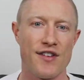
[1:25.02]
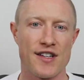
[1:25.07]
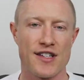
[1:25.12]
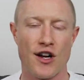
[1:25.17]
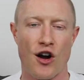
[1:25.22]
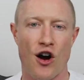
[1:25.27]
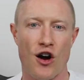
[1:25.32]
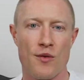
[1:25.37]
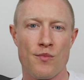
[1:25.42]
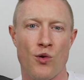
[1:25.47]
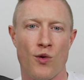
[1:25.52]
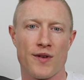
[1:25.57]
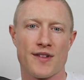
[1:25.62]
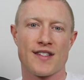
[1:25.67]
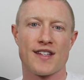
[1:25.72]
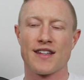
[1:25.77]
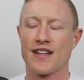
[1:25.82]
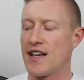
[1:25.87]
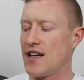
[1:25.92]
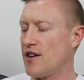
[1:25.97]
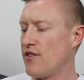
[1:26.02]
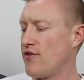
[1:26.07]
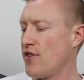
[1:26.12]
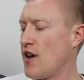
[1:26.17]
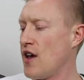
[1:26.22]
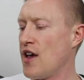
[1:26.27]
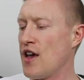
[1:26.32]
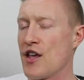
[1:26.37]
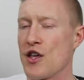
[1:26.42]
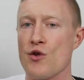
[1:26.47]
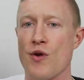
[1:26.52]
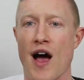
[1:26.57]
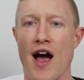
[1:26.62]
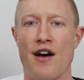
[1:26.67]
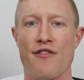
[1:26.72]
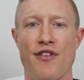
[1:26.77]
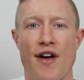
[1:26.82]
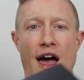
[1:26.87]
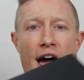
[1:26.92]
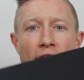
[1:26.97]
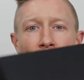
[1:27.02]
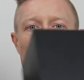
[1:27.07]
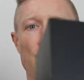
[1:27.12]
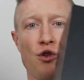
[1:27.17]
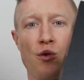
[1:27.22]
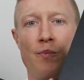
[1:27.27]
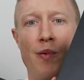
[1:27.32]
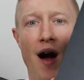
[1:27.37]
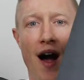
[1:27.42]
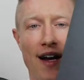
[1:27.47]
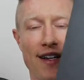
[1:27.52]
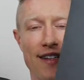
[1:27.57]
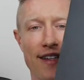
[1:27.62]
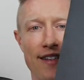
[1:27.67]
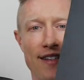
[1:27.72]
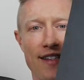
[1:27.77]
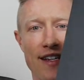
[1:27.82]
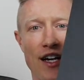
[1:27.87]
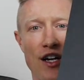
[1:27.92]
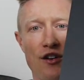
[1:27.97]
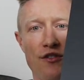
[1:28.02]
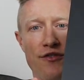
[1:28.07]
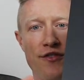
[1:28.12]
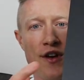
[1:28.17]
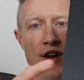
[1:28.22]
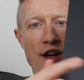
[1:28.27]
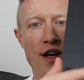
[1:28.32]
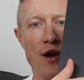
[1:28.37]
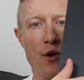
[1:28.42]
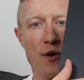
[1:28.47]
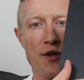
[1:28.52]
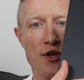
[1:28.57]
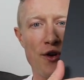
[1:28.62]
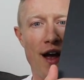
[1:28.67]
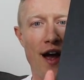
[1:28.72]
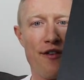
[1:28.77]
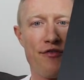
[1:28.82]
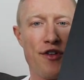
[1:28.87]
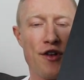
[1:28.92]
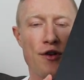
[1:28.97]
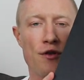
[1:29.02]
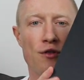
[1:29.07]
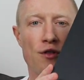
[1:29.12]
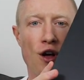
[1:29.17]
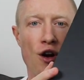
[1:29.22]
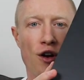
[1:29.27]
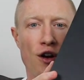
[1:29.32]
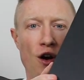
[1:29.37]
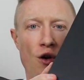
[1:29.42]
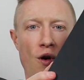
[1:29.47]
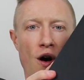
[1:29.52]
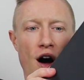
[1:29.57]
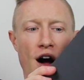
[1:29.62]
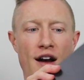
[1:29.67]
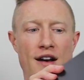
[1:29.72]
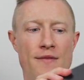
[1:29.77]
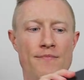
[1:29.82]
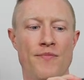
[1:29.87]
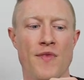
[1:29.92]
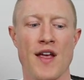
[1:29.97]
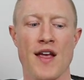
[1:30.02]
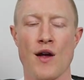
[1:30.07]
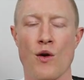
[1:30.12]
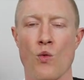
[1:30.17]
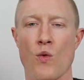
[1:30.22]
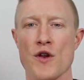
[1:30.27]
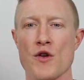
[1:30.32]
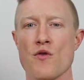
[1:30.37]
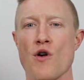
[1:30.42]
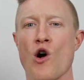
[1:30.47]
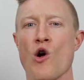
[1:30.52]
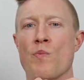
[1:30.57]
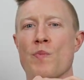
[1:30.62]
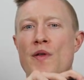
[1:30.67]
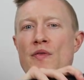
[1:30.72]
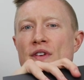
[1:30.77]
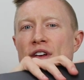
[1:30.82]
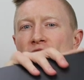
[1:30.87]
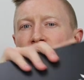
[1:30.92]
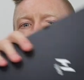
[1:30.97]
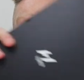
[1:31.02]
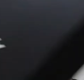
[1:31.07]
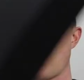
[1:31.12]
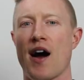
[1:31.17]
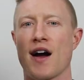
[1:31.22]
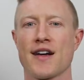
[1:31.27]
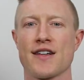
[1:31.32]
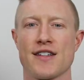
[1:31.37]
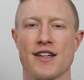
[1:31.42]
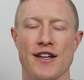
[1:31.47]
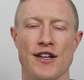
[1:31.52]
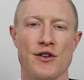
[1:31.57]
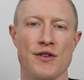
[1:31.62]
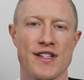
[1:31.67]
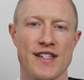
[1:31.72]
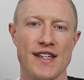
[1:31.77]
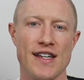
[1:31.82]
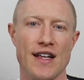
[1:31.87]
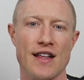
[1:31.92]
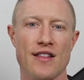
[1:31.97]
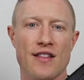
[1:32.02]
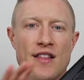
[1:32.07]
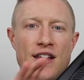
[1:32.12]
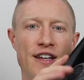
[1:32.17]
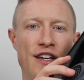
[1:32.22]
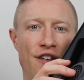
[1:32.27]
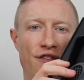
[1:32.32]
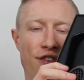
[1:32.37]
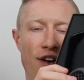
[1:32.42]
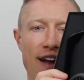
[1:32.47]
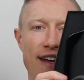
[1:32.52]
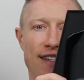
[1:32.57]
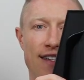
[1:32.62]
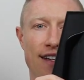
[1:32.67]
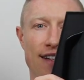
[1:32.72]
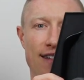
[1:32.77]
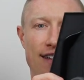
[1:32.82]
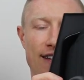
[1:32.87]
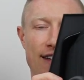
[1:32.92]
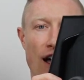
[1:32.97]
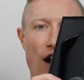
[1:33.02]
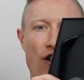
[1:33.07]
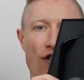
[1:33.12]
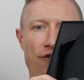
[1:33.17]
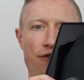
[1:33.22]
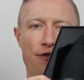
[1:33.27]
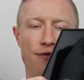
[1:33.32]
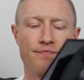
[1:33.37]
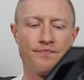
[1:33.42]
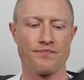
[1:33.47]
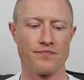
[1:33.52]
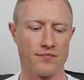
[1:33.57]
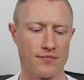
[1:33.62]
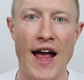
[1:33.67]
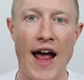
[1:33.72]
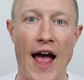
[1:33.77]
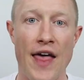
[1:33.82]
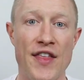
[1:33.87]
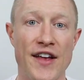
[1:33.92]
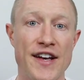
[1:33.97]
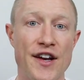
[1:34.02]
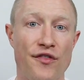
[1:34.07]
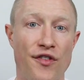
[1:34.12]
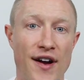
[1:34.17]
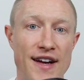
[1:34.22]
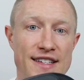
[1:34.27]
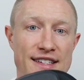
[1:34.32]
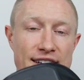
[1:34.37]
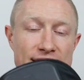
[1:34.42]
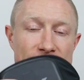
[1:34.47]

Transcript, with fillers: this cardboard sleeve, you have the actual box itself, which you have the new logo on. When you open this box, you see the device itself. And the device